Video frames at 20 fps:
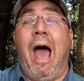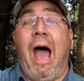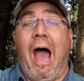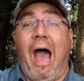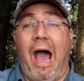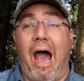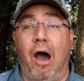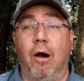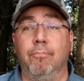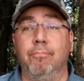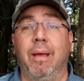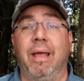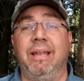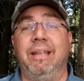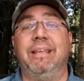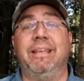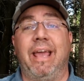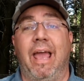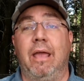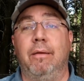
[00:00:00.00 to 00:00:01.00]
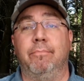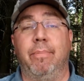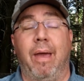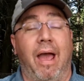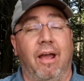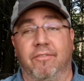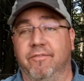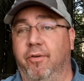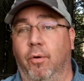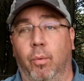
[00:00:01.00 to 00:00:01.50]
how many came
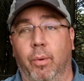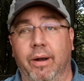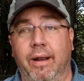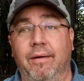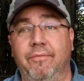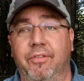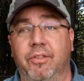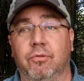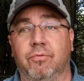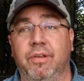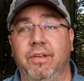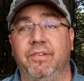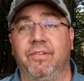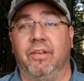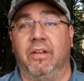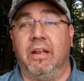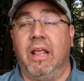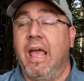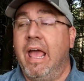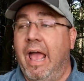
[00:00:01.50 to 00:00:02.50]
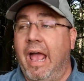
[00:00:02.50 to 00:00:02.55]
back for whatever the reason.